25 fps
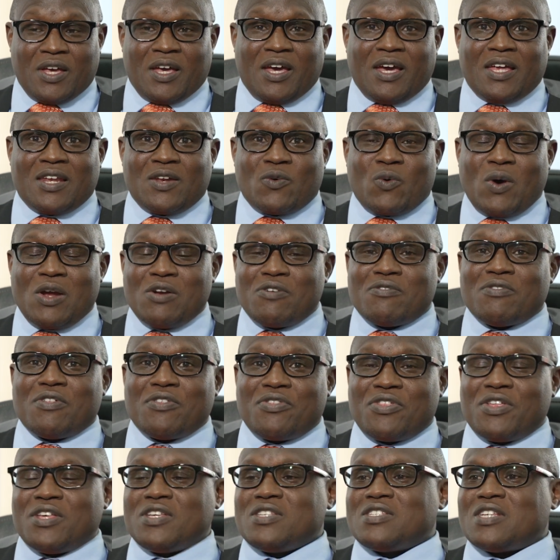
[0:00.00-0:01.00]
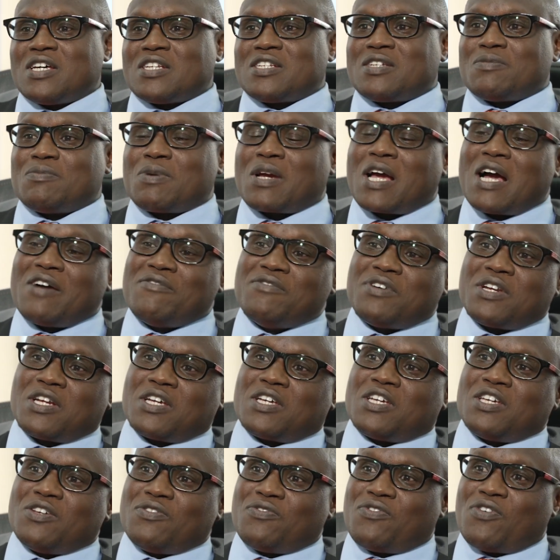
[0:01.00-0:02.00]
And one of the things that become very
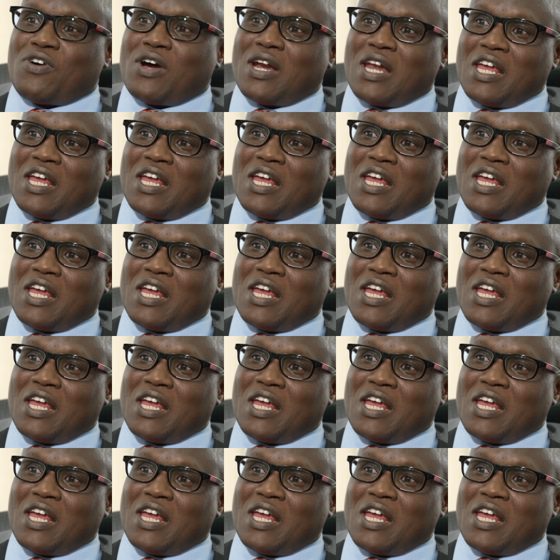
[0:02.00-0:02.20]
key for